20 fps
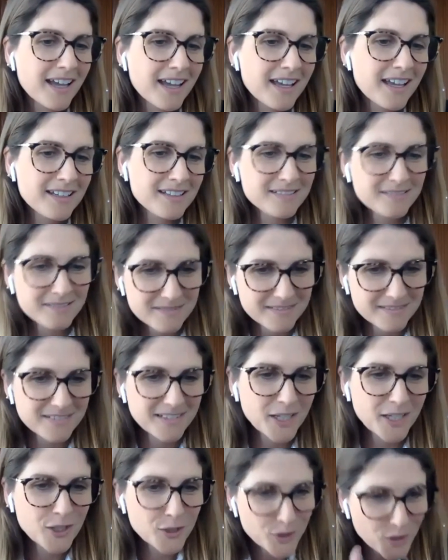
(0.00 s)
And
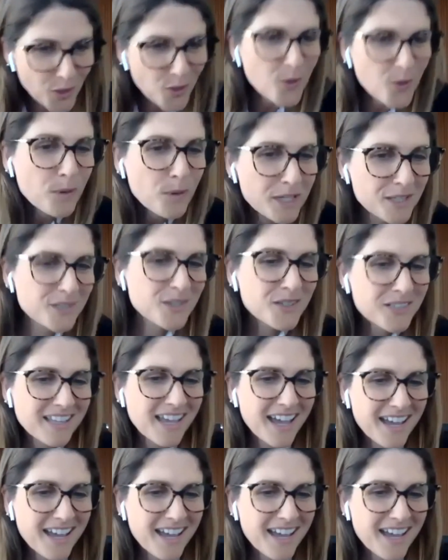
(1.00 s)
do we do